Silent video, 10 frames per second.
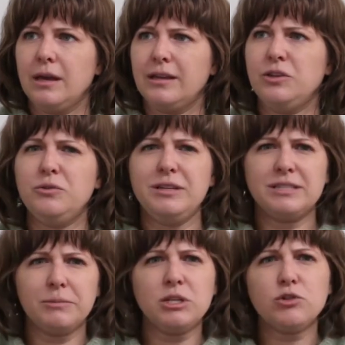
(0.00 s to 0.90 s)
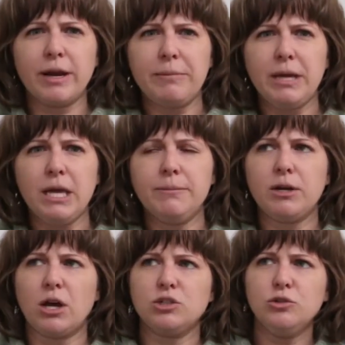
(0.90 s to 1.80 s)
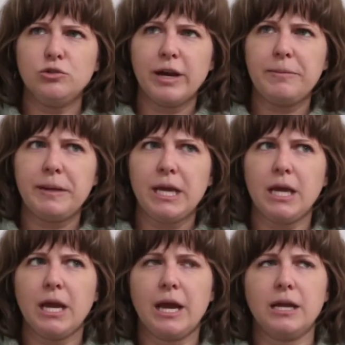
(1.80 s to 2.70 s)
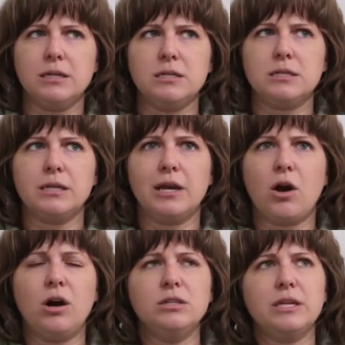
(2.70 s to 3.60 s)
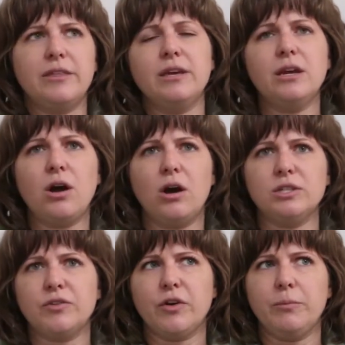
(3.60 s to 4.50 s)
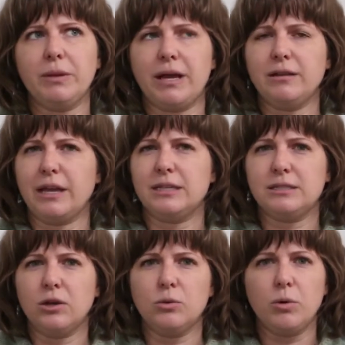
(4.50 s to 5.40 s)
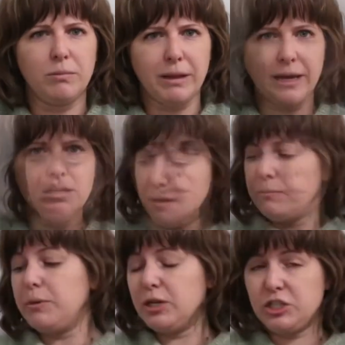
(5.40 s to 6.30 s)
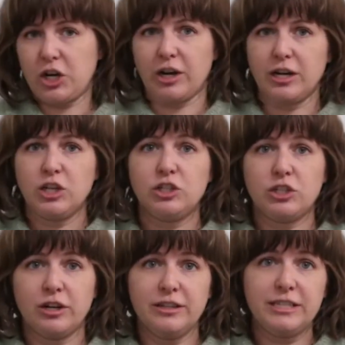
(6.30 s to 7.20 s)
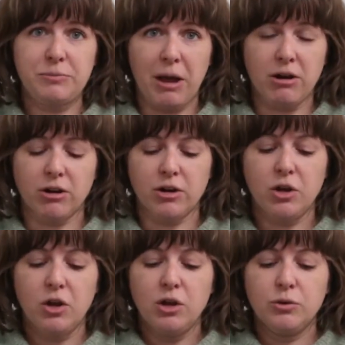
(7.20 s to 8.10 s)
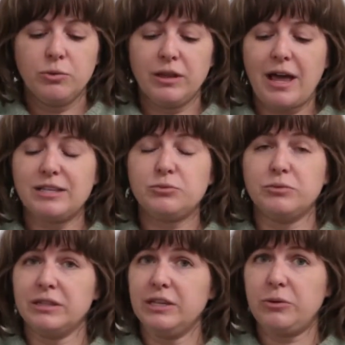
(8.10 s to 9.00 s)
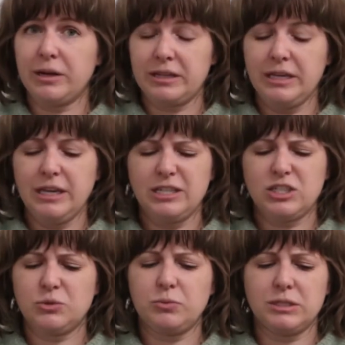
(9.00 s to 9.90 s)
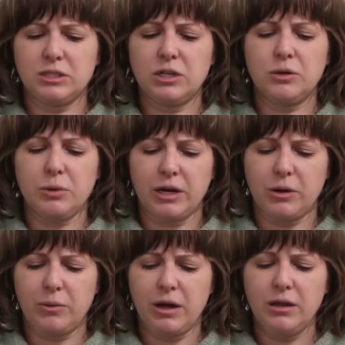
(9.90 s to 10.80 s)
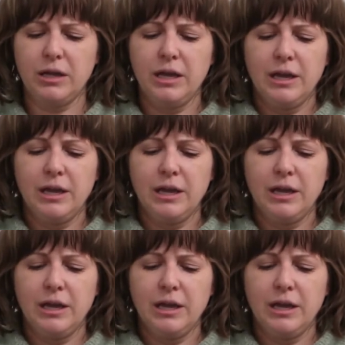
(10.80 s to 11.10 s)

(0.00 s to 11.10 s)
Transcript: You need something drapey, but not too drapey, and I think it calls for a blend, like a silk wool blend. Burnish yarn. Started this pattern, realized really quickly it just wasn't going to work out well.